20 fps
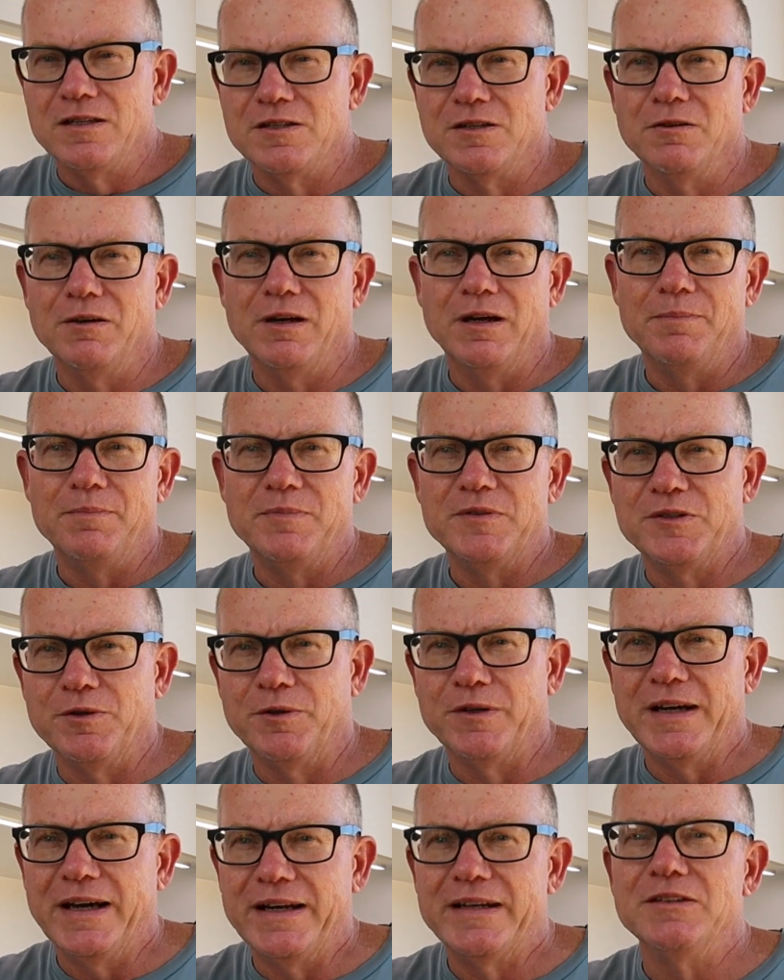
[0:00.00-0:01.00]
To an
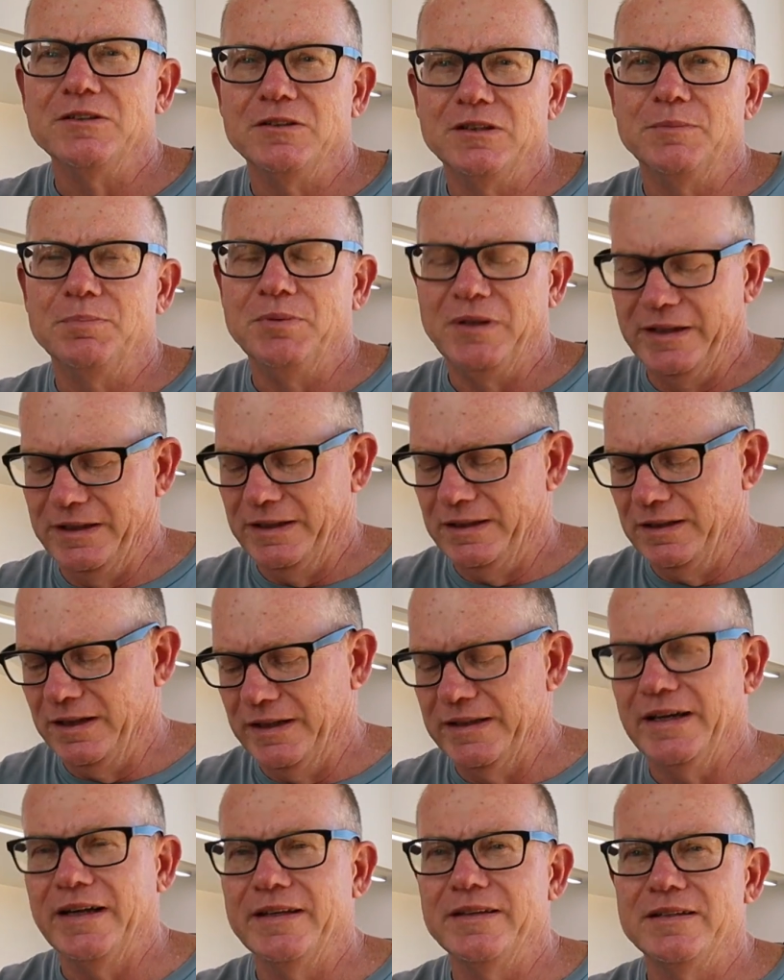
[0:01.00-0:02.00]
$80 plan.
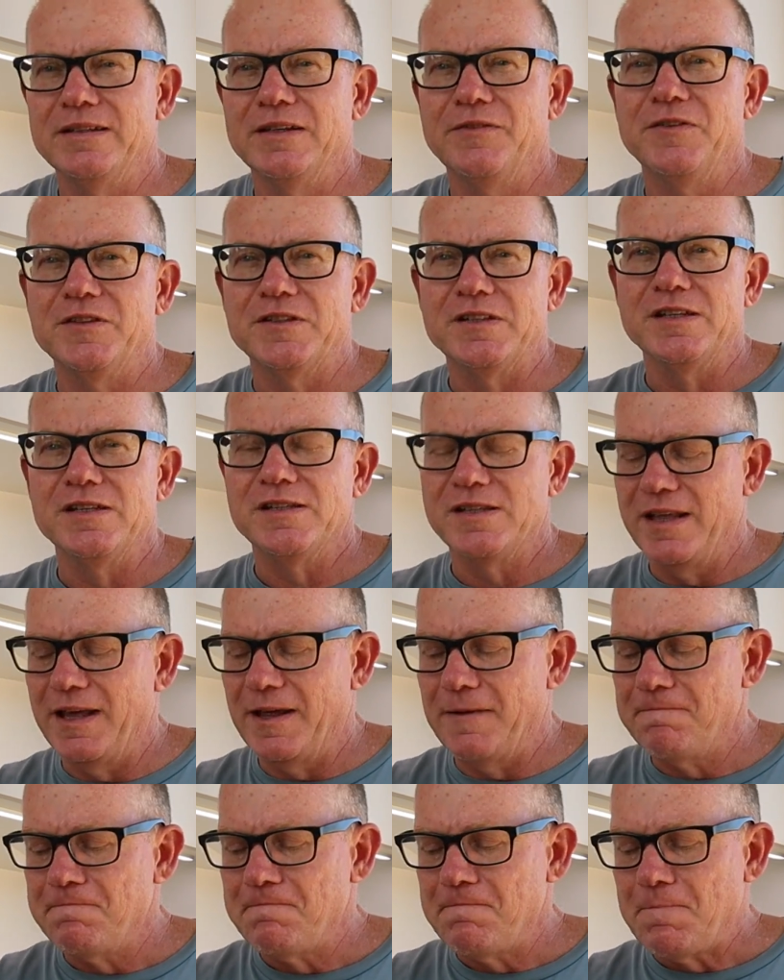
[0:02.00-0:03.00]
Okay, the difference is
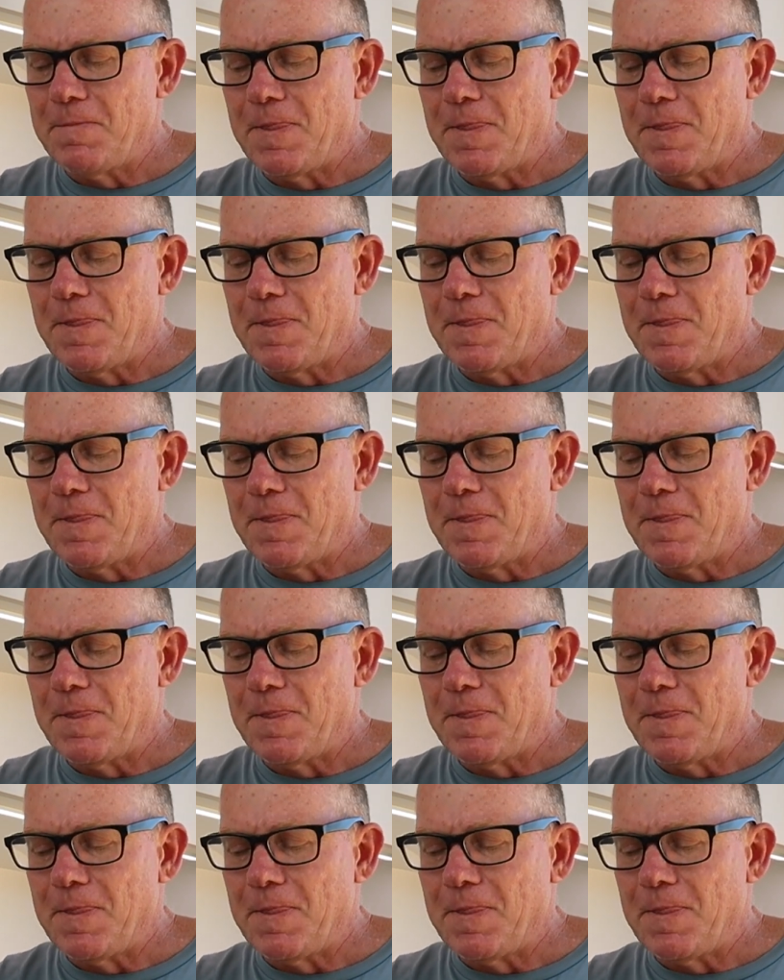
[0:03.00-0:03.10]
that